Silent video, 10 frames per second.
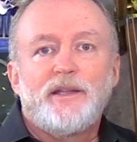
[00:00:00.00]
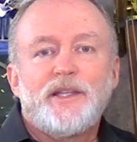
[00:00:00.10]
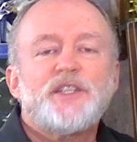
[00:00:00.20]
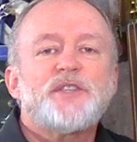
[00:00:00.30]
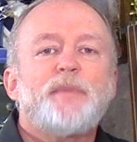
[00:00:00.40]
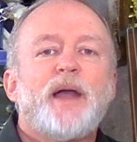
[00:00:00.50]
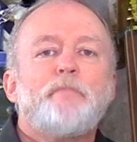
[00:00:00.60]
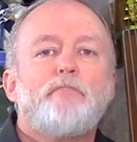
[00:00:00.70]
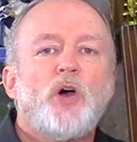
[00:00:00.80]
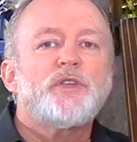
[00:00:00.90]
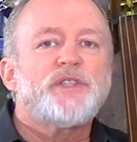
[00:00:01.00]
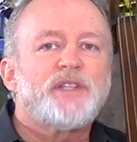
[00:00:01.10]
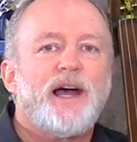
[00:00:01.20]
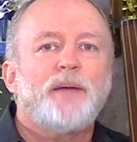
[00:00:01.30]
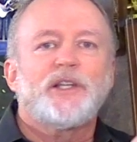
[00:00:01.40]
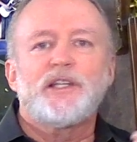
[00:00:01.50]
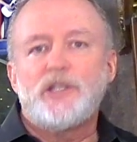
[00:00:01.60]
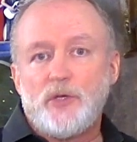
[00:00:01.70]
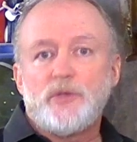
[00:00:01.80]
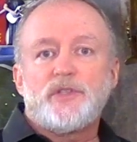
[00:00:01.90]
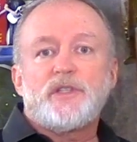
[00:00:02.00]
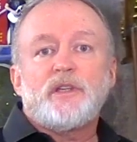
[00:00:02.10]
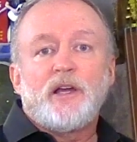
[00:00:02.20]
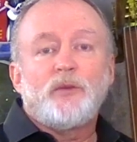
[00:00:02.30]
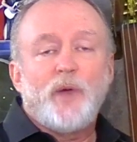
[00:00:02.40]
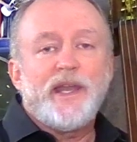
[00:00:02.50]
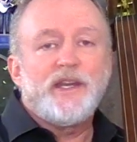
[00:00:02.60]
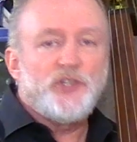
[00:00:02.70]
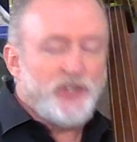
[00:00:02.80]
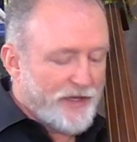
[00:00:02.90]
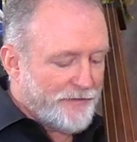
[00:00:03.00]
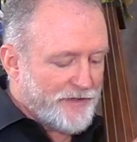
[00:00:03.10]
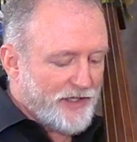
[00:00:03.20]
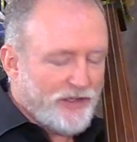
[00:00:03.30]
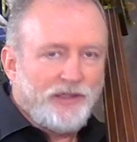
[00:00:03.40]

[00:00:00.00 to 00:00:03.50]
This is my most commonly used unweighted shift.